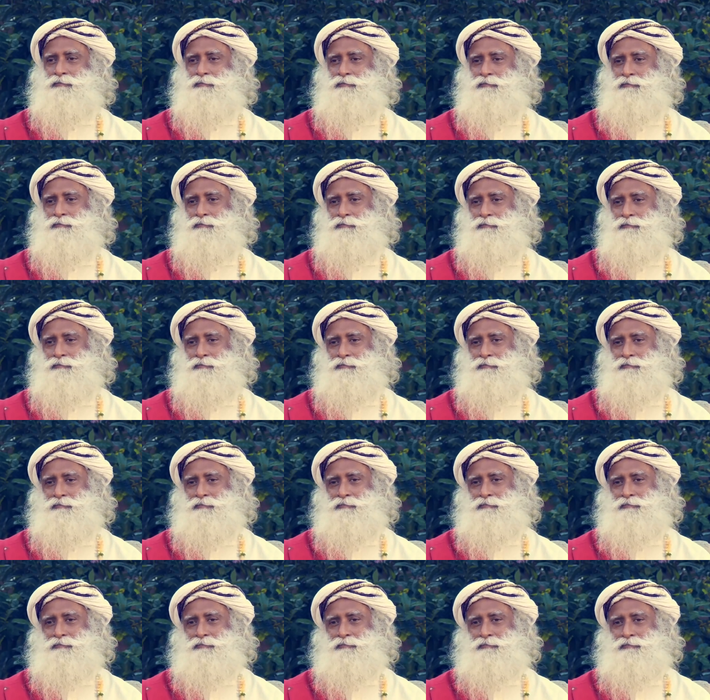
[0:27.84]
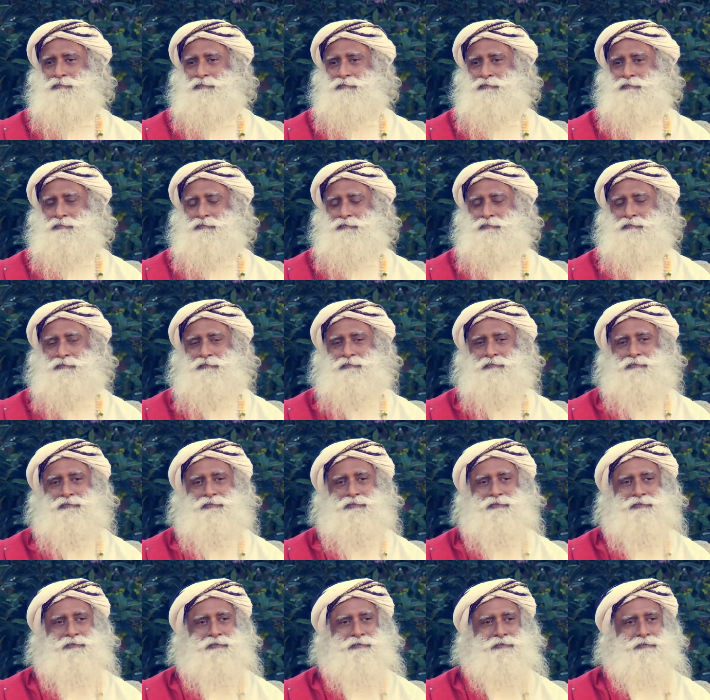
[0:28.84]

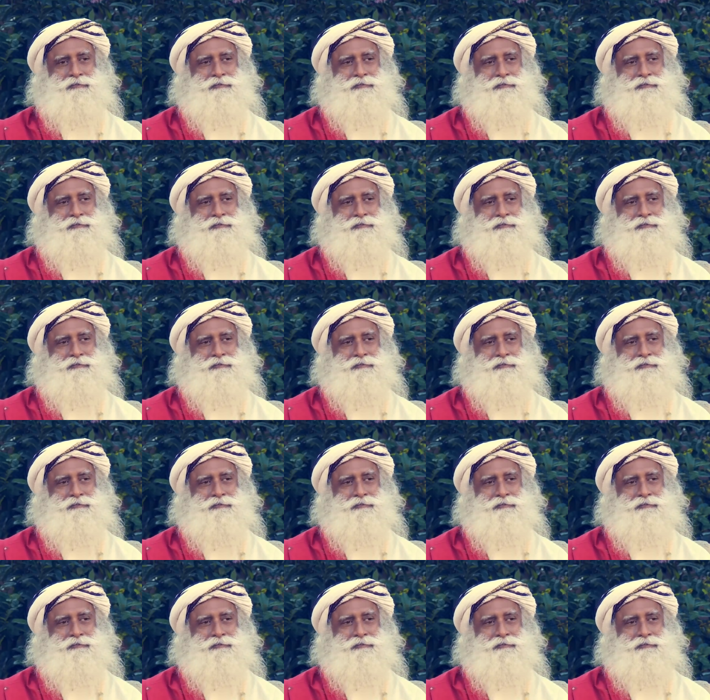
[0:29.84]
(no one is talking)